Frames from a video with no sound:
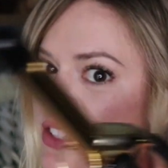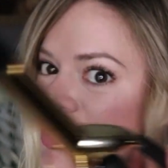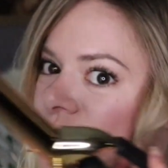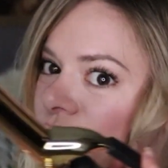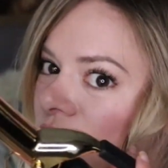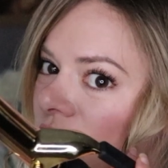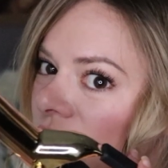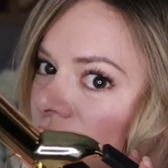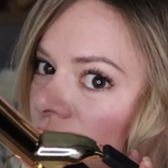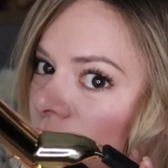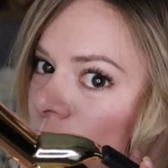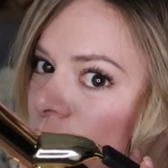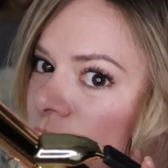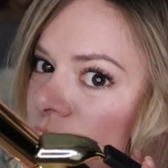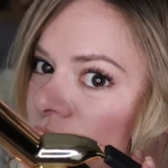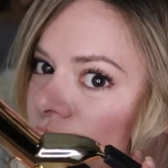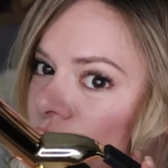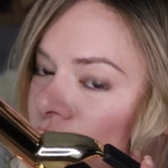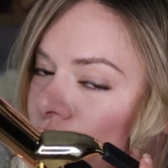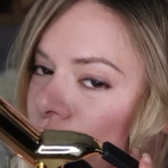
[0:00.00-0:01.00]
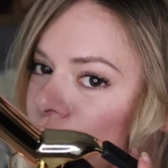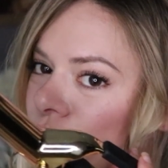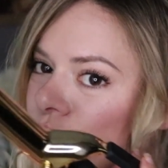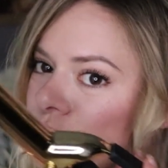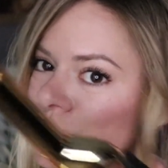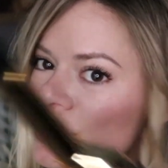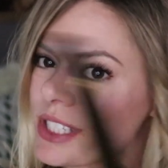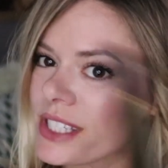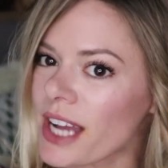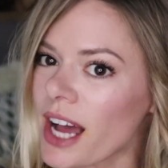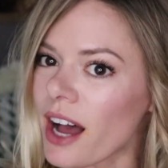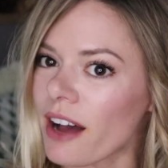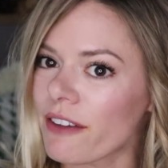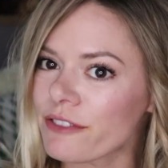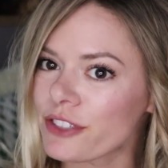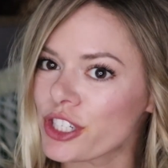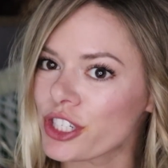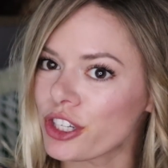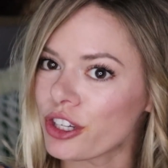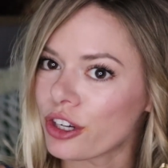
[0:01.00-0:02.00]
It's really up to you. You just
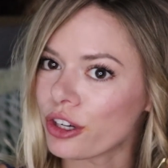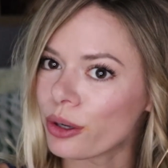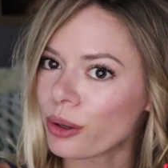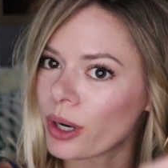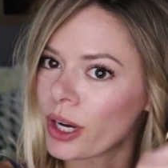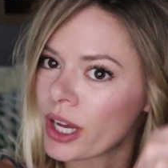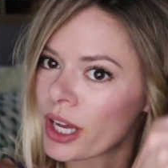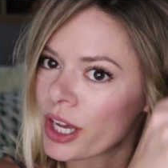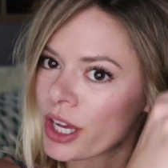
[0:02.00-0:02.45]
have to